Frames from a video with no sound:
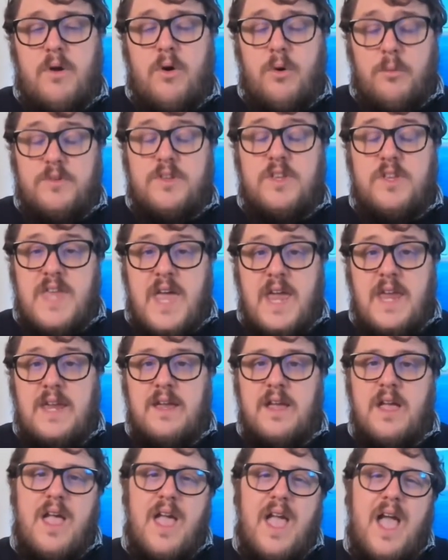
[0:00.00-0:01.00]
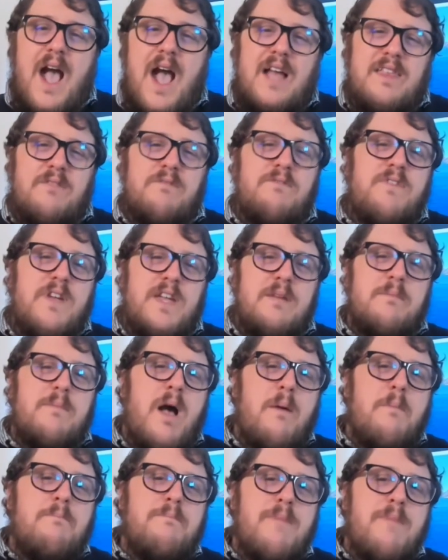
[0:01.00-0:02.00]
to date. And then think
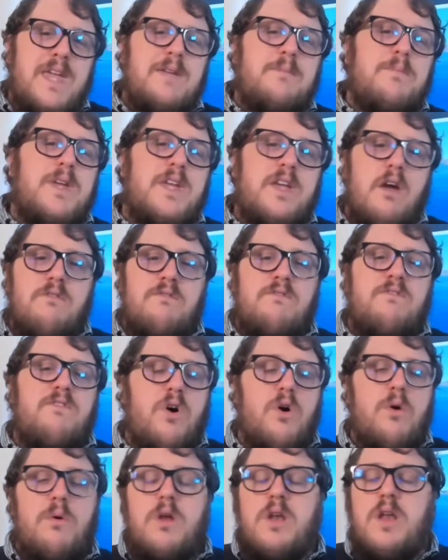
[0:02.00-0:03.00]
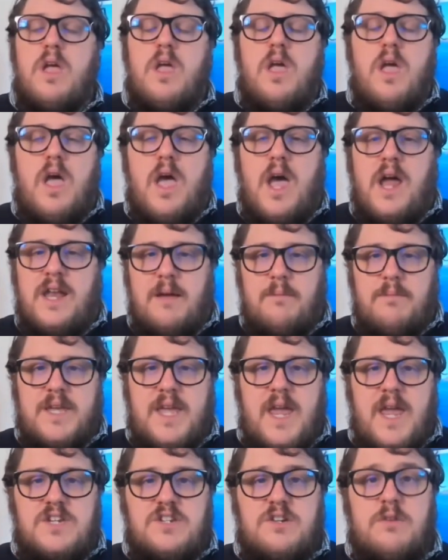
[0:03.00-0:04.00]
about maybe going forward an
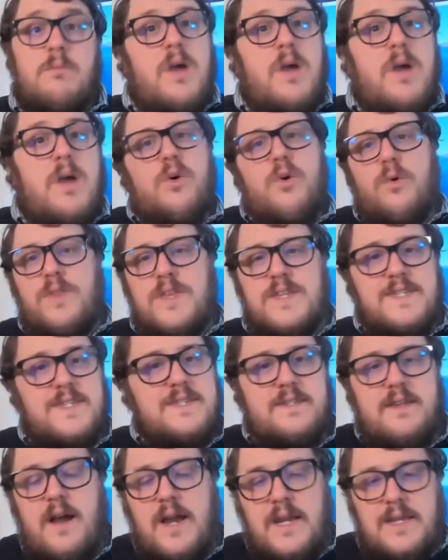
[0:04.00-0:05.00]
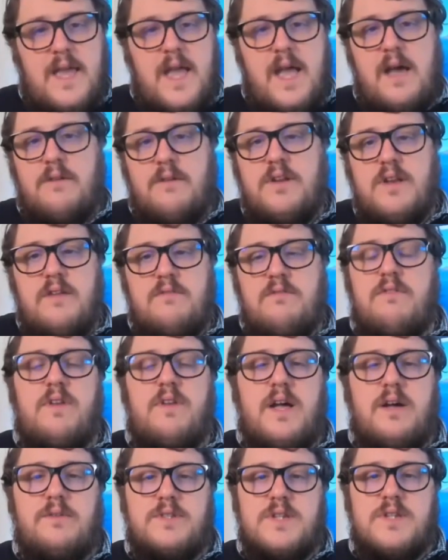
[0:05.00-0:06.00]
application when all this has died down and
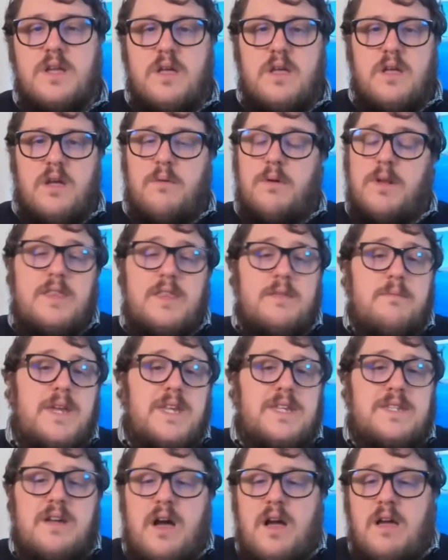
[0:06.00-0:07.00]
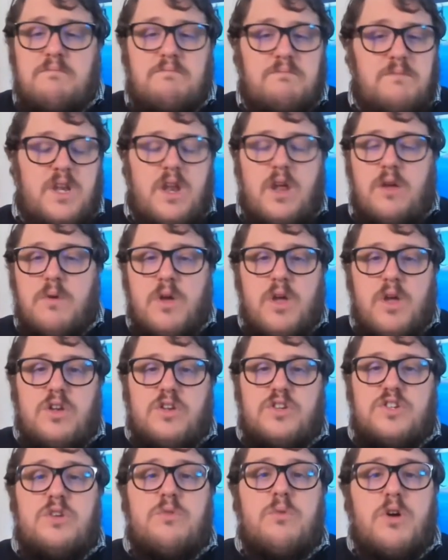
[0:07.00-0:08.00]
everything else. But in the meantime,
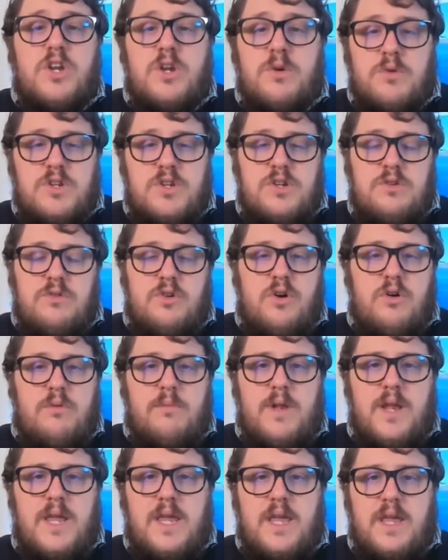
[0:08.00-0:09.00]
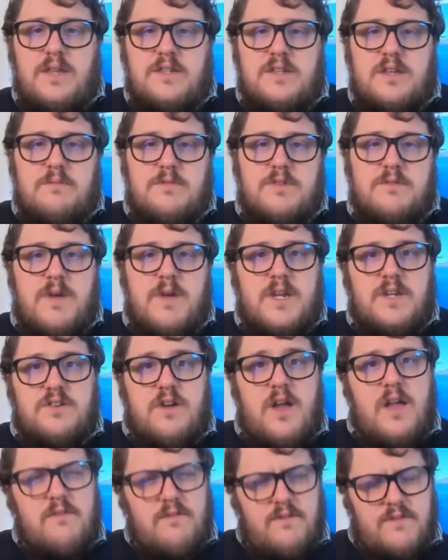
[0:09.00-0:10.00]
do what you would do normally in terms of making
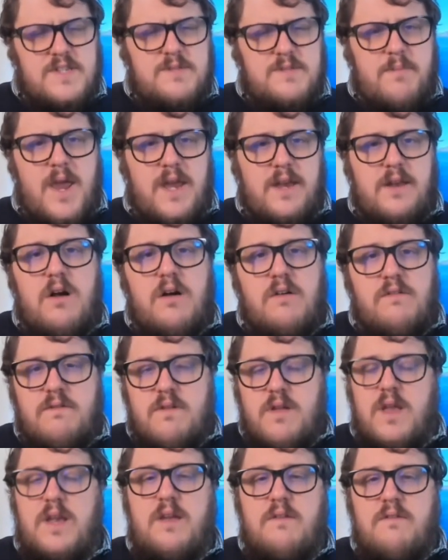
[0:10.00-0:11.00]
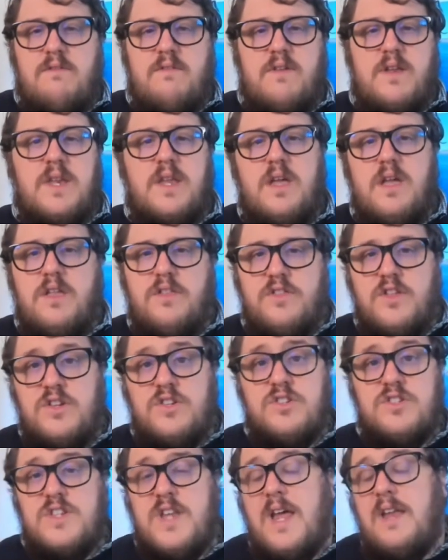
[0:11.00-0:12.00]
sure everything's paid off and everything that
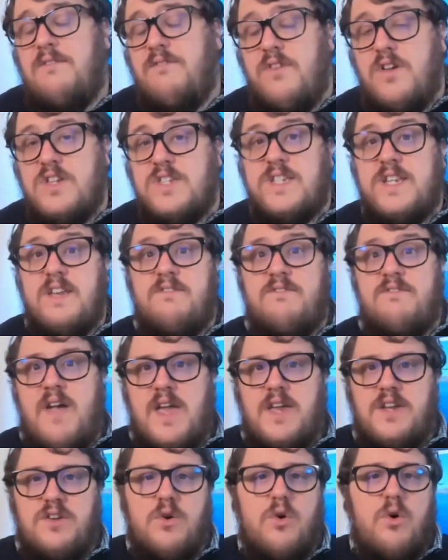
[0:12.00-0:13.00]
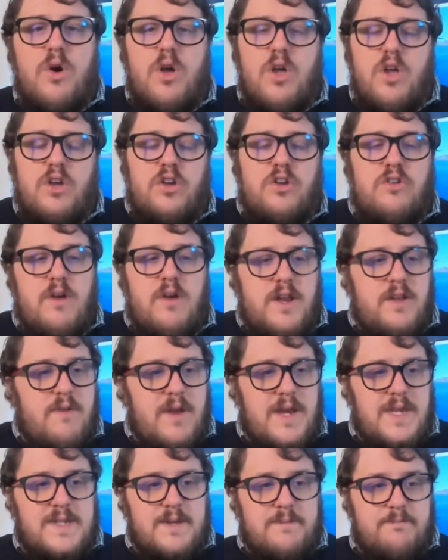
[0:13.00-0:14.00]
doesn't adversely affect your credit
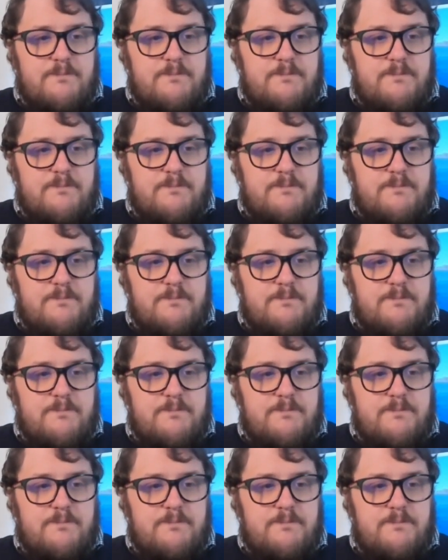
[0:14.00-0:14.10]
rating.